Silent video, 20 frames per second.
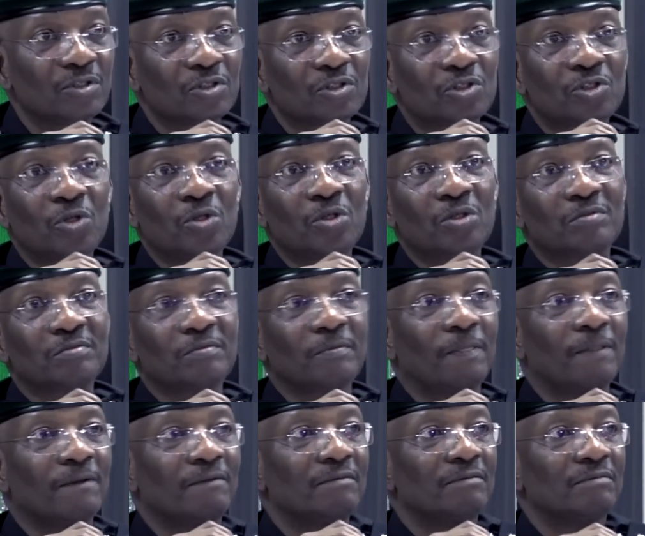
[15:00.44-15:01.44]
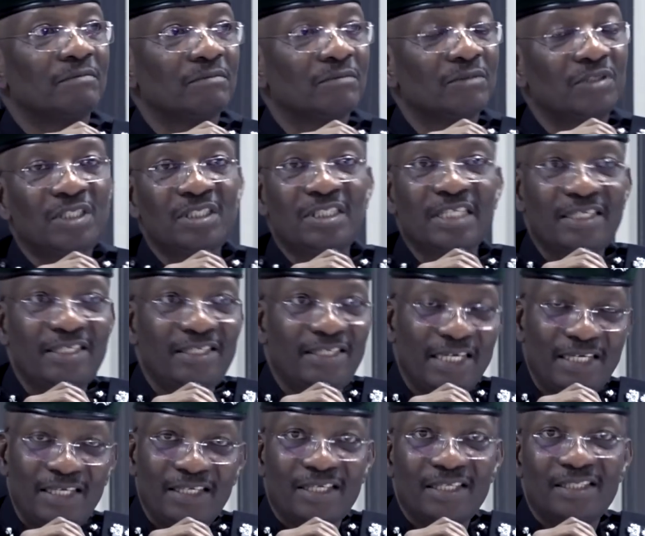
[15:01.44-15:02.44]
So this is a
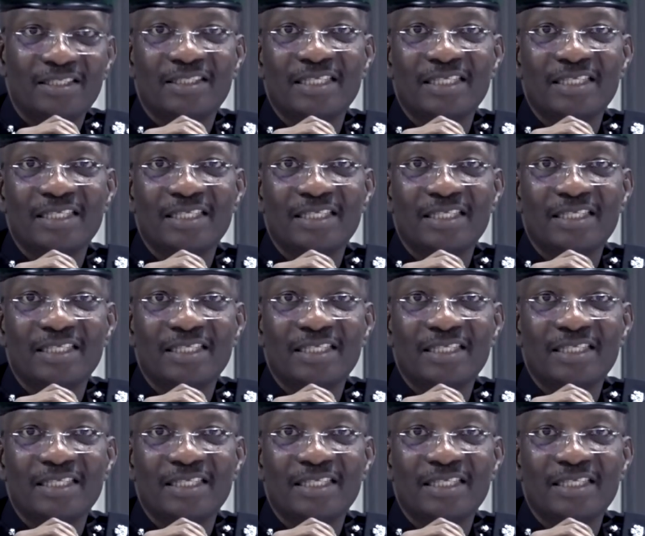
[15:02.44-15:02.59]
delicate